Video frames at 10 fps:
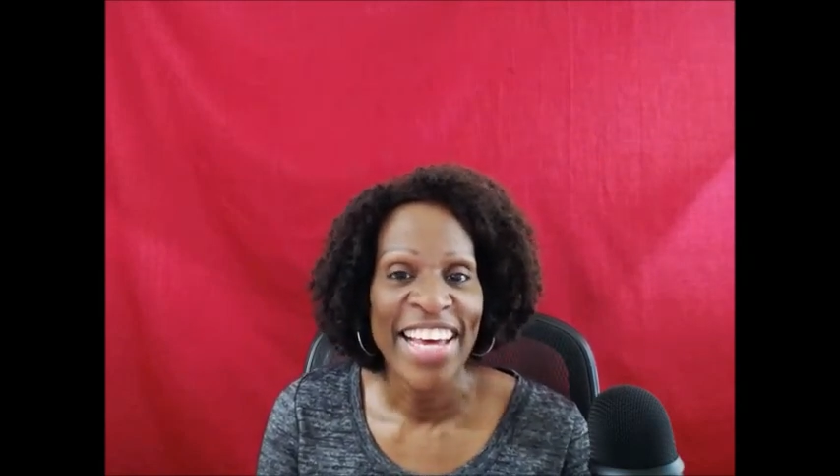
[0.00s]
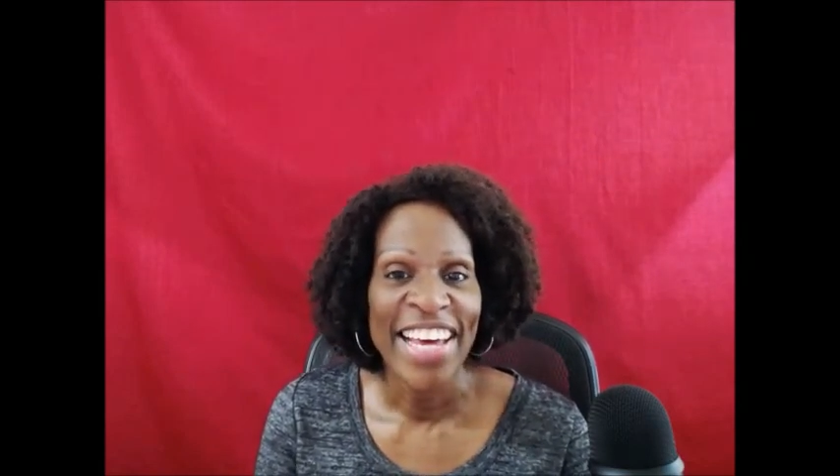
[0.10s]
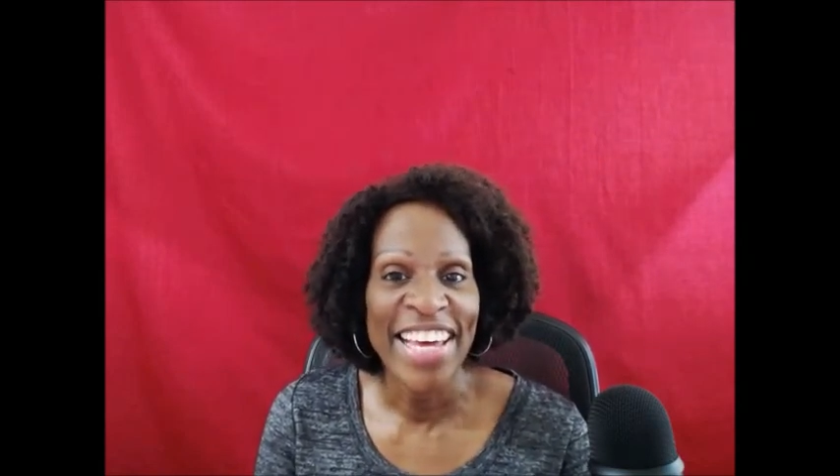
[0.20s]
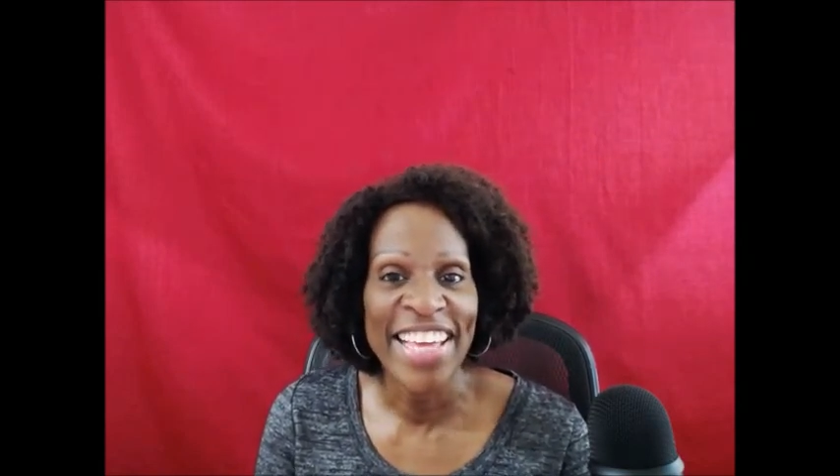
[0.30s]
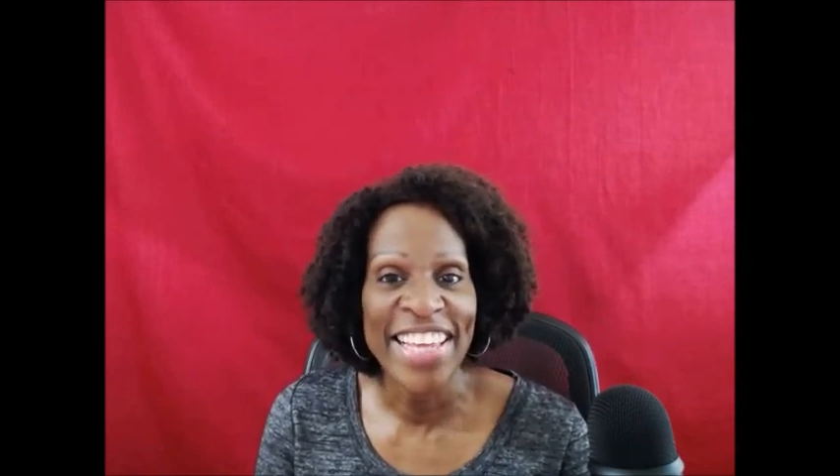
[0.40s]

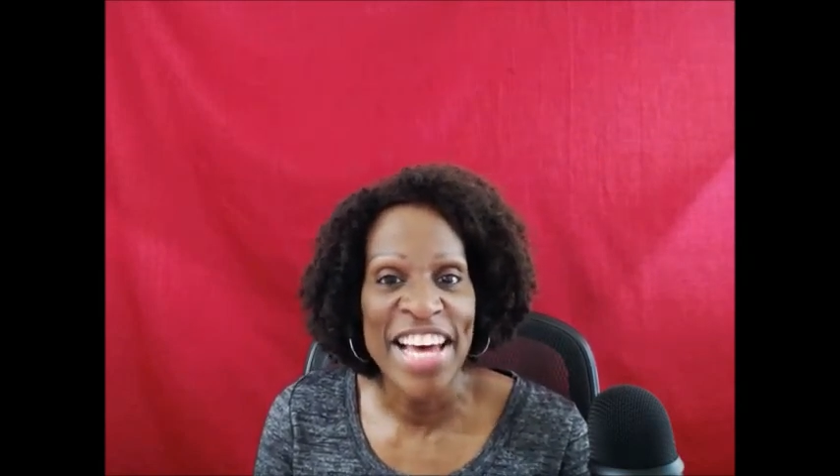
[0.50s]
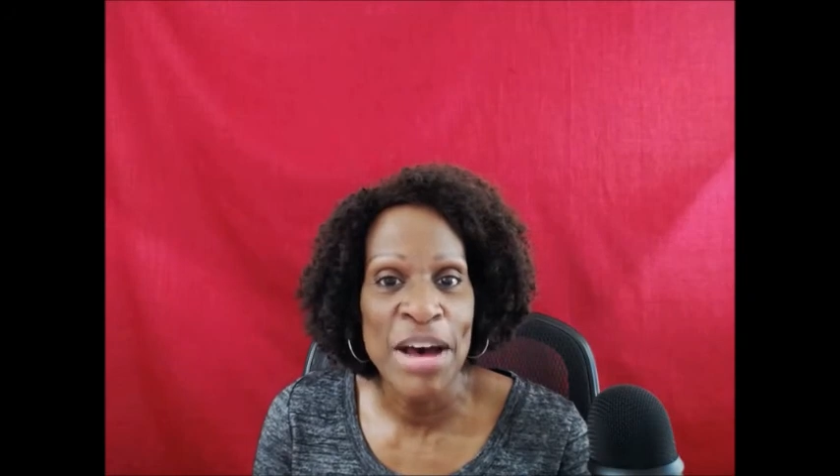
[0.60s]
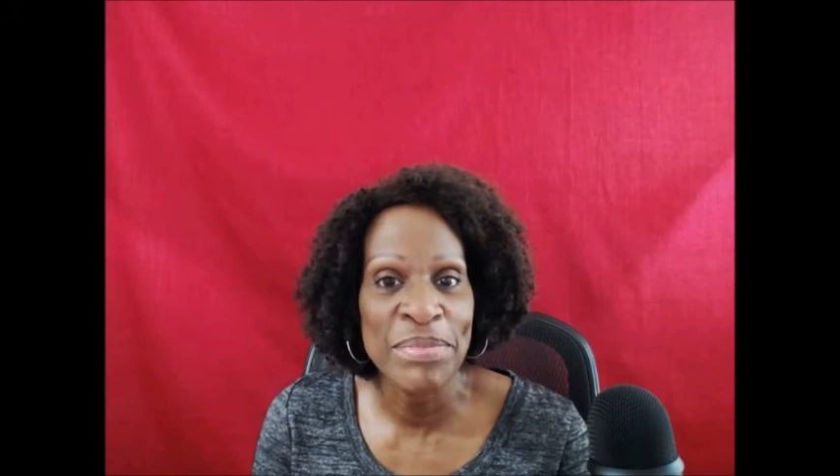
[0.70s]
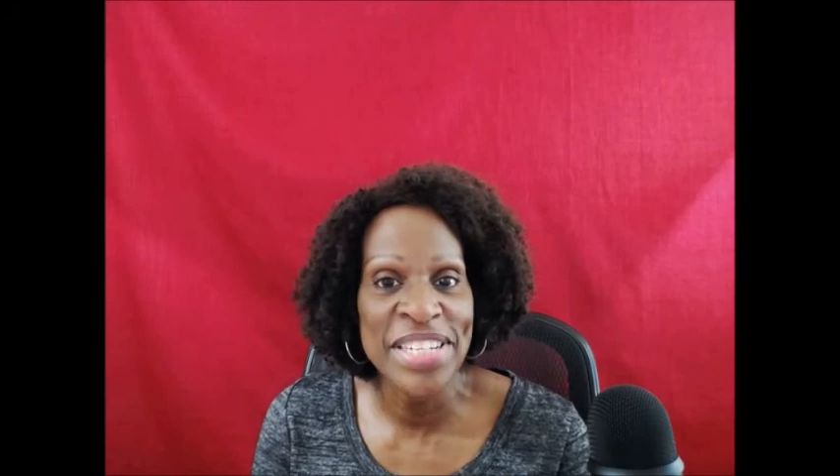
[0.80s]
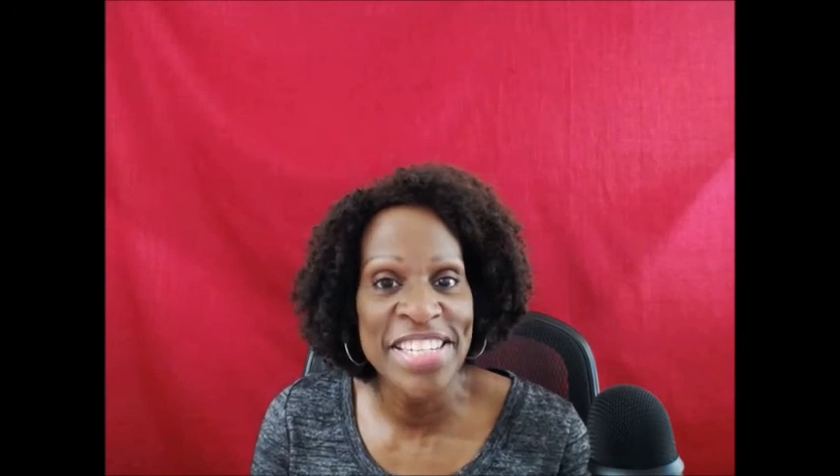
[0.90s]
in the
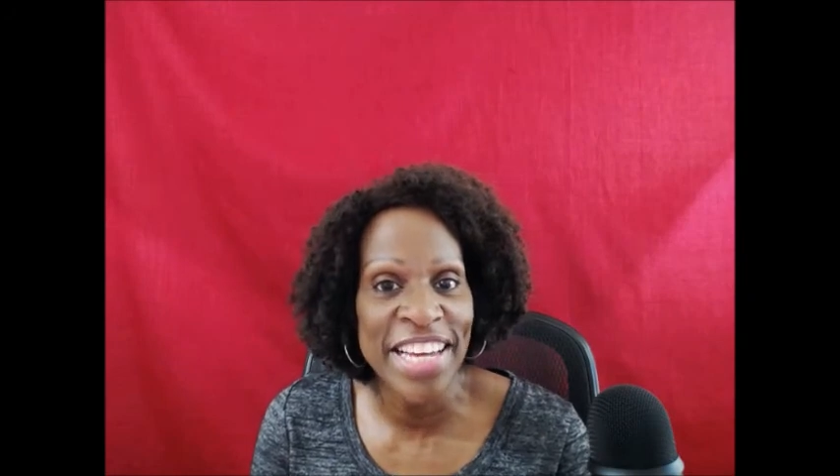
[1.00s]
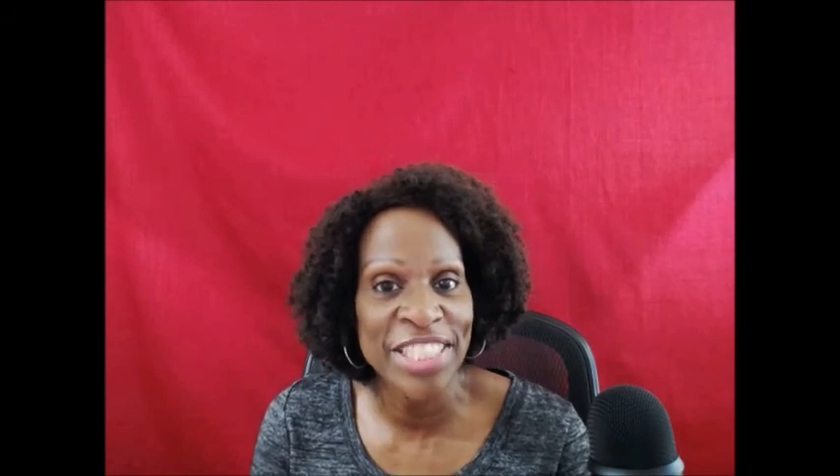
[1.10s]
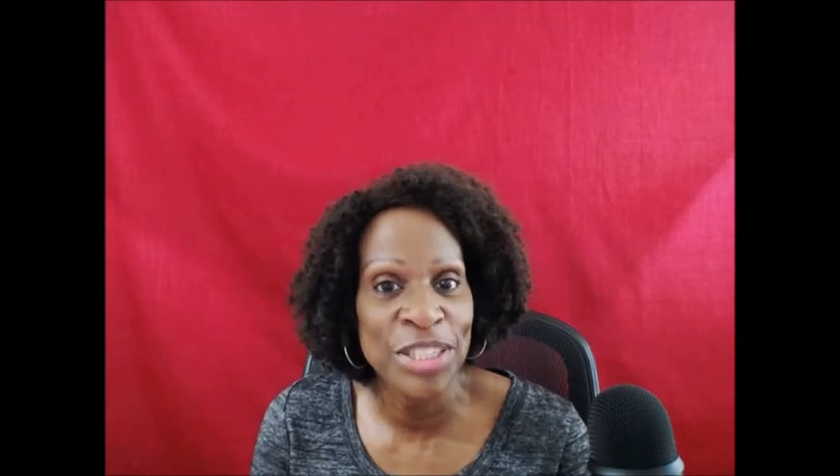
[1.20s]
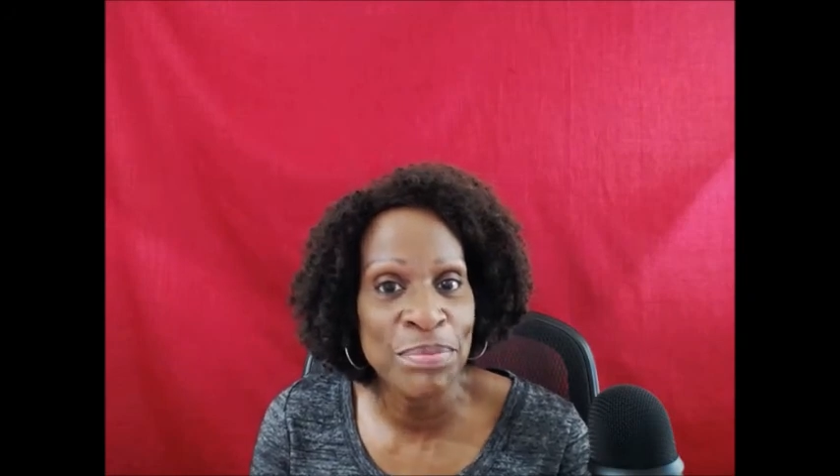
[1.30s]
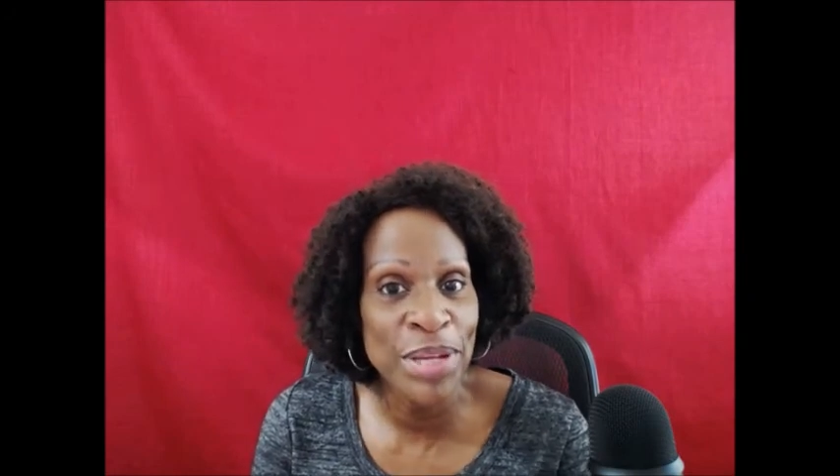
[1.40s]
comments section